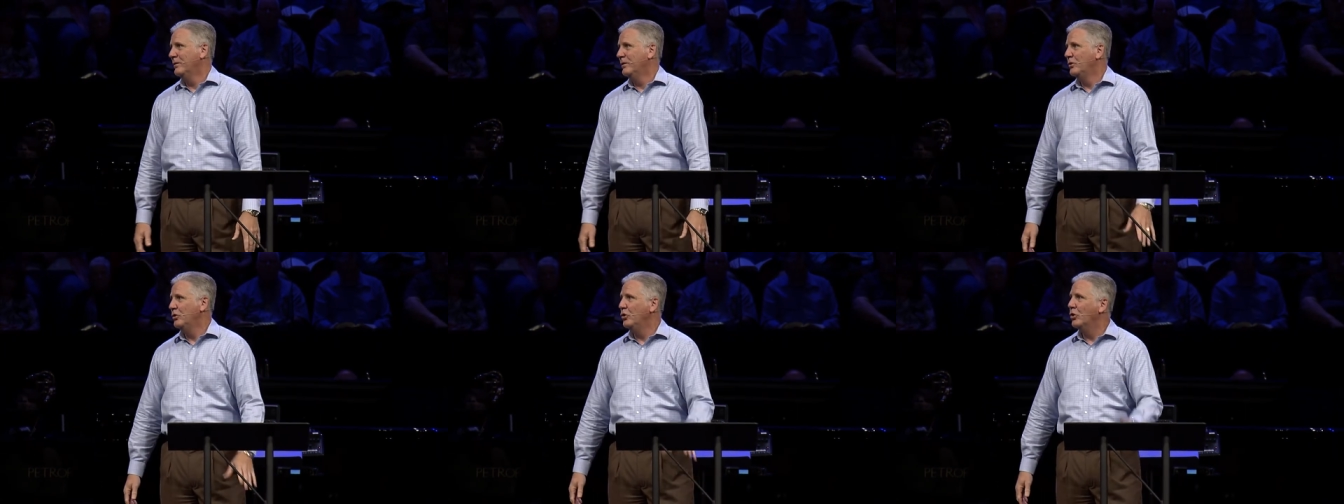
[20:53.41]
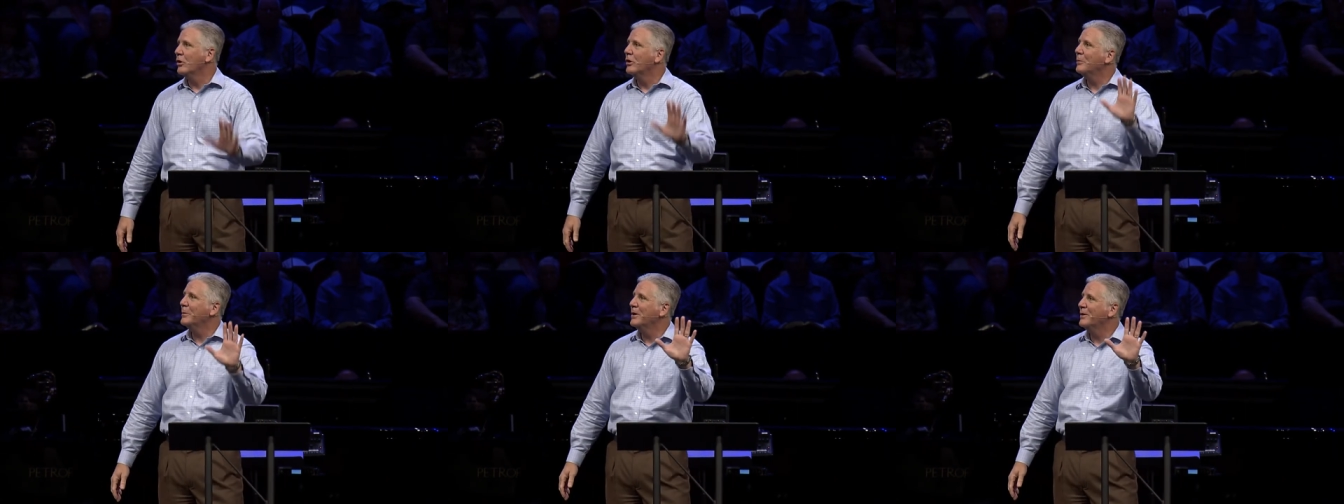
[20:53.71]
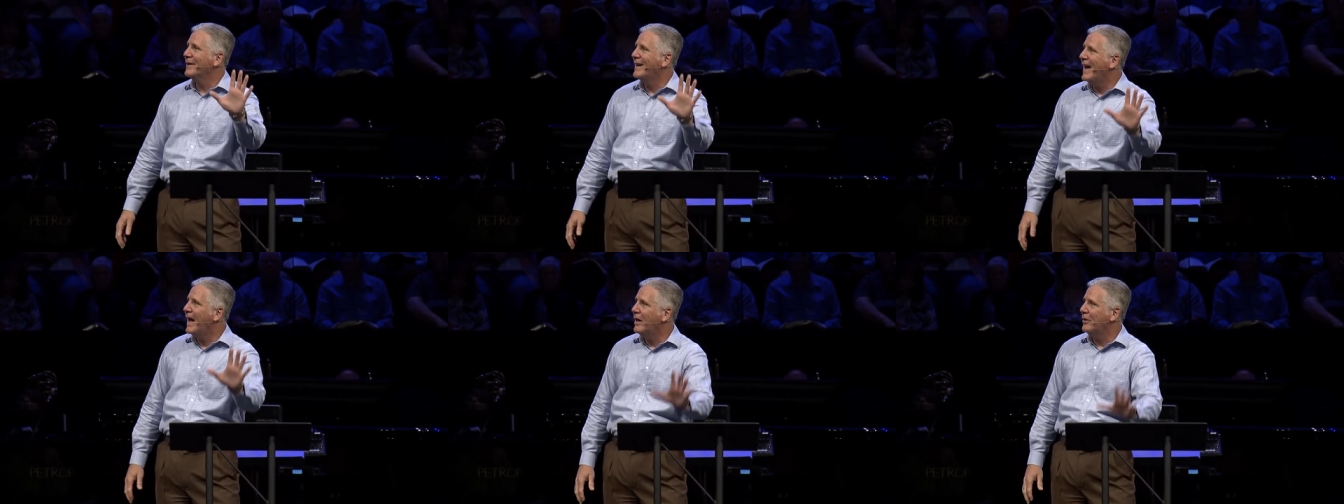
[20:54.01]
You're going to be on
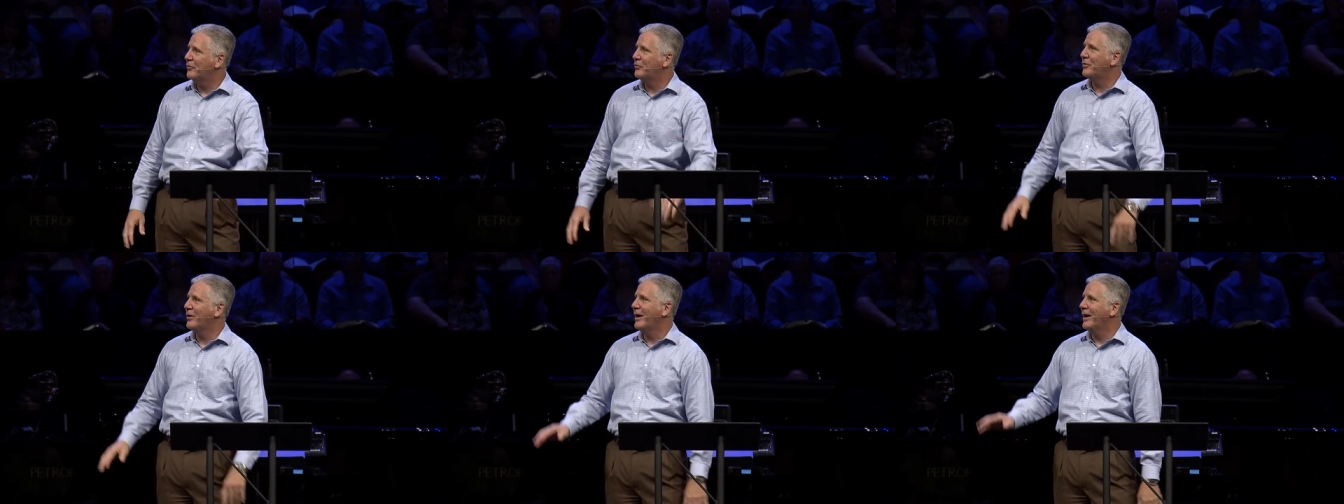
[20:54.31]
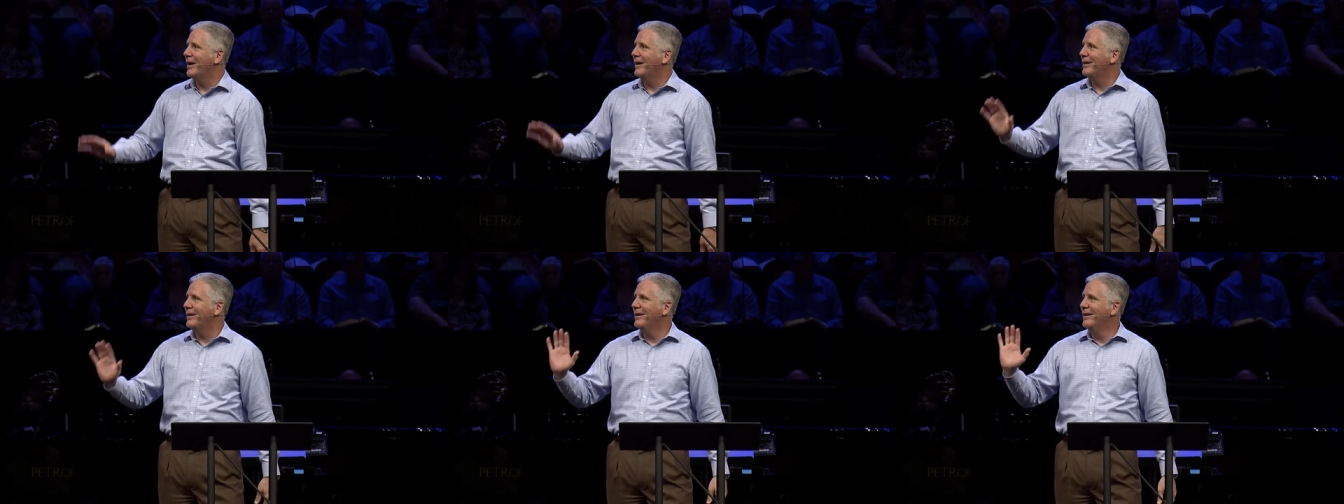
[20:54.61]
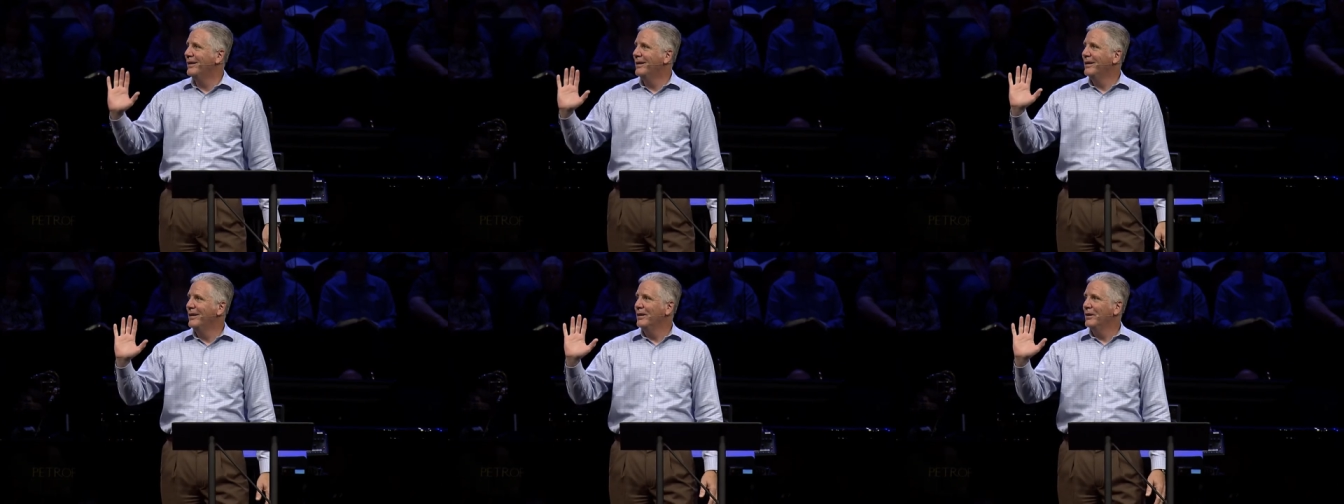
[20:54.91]
the outside
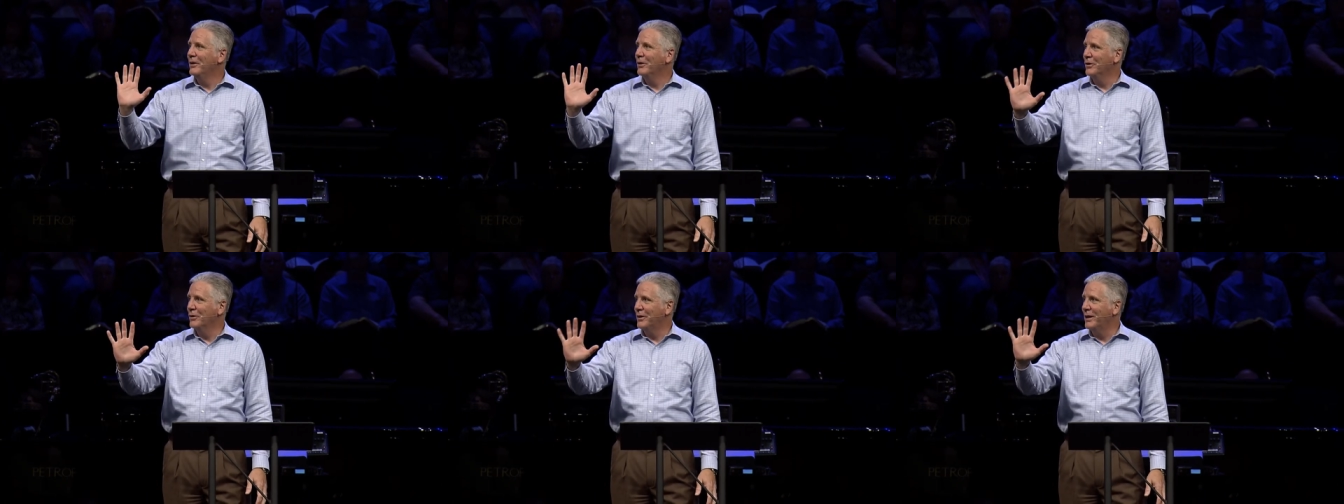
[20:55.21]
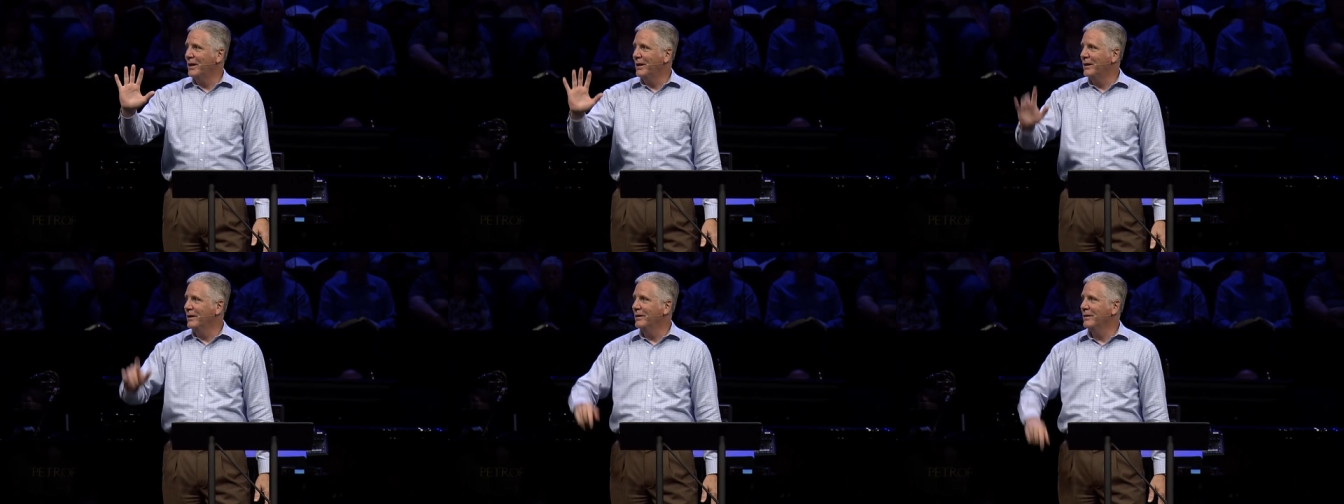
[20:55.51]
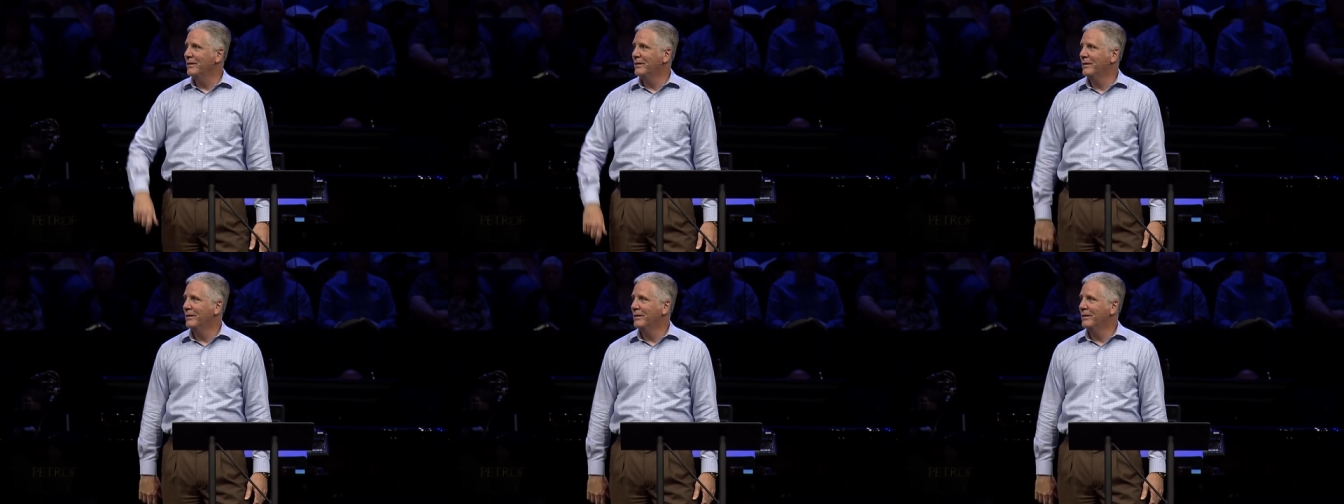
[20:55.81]
looking in.